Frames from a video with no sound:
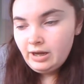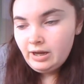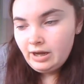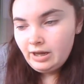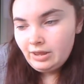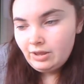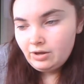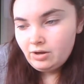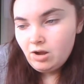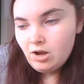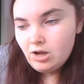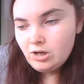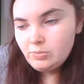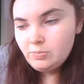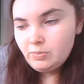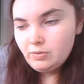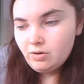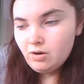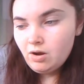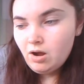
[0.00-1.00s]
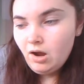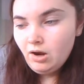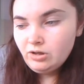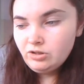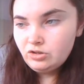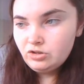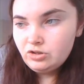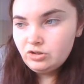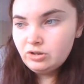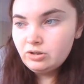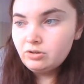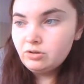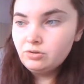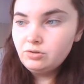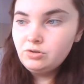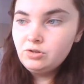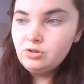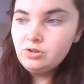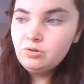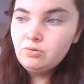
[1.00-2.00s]
And the cost per oxygen,
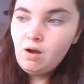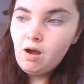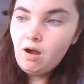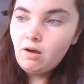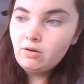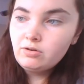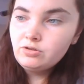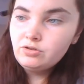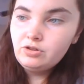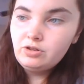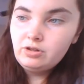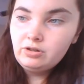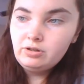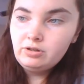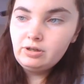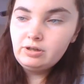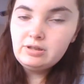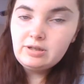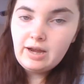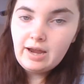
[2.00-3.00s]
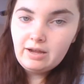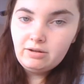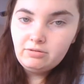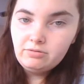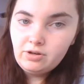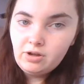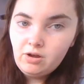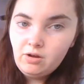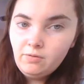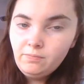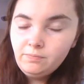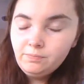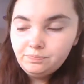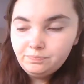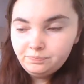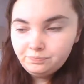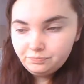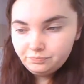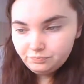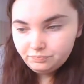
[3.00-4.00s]
there's 2 oxygen in Tylenol.
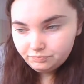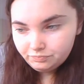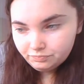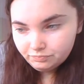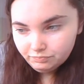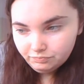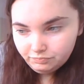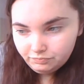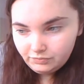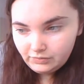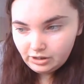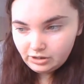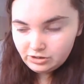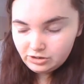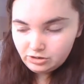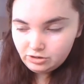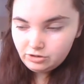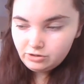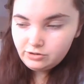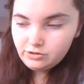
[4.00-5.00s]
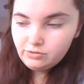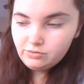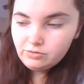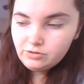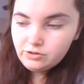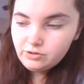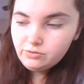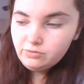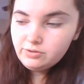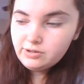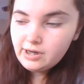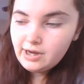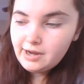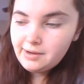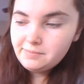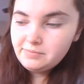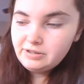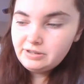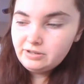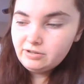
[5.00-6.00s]
So you do 2
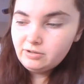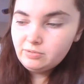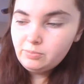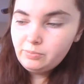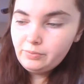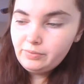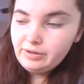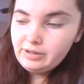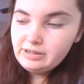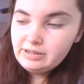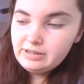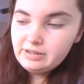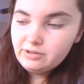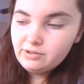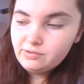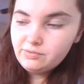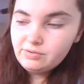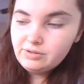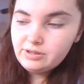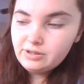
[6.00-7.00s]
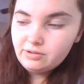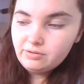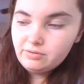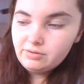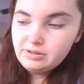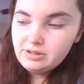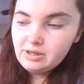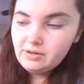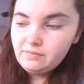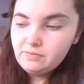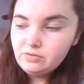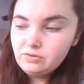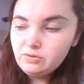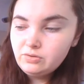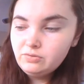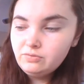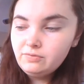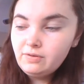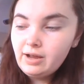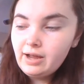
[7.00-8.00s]
times
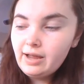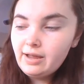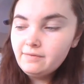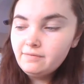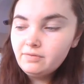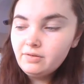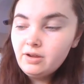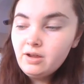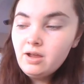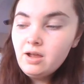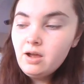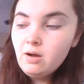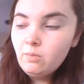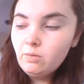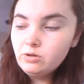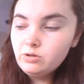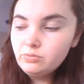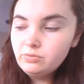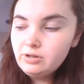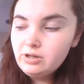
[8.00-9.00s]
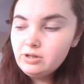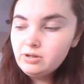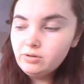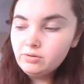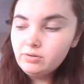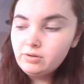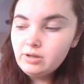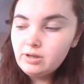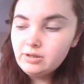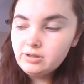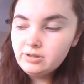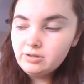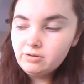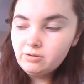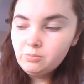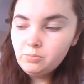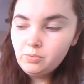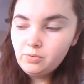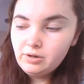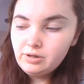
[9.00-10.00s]
0.00725, which would equal
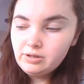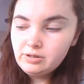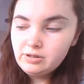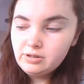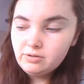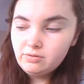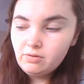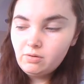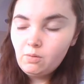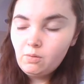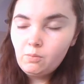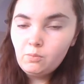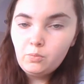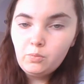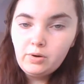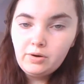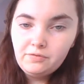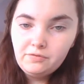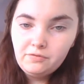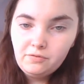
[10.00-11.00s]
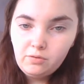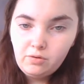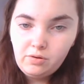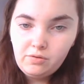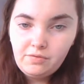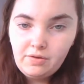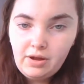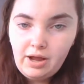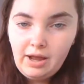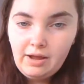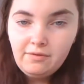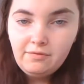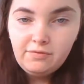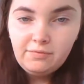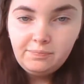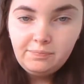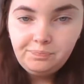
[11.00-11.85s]
0.0145.